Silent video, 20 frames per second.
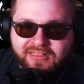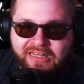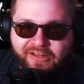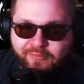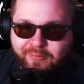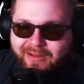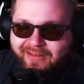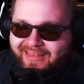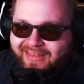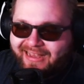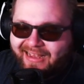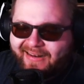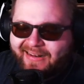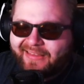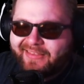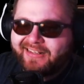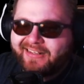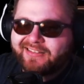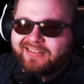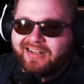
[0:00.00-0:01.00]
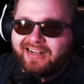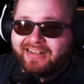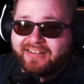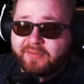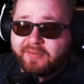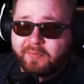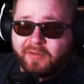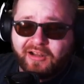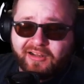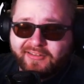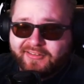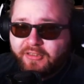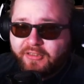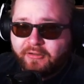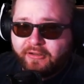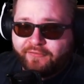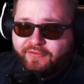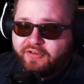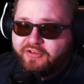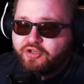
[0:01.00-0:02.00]
more stuff about that, and I think it's awesome.
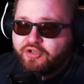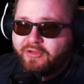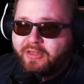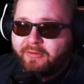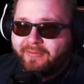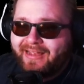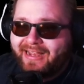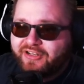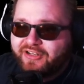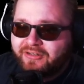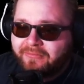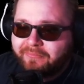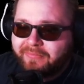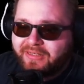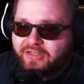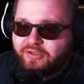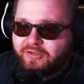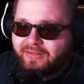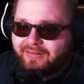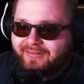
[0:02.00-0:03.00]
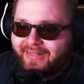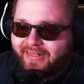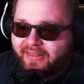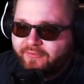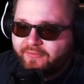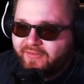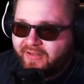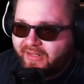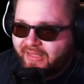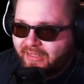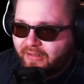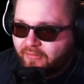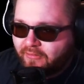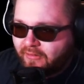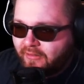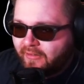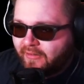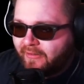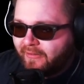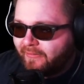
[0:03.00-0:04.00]
Also, if you enjoy the reaction, be sure to like the video.
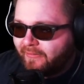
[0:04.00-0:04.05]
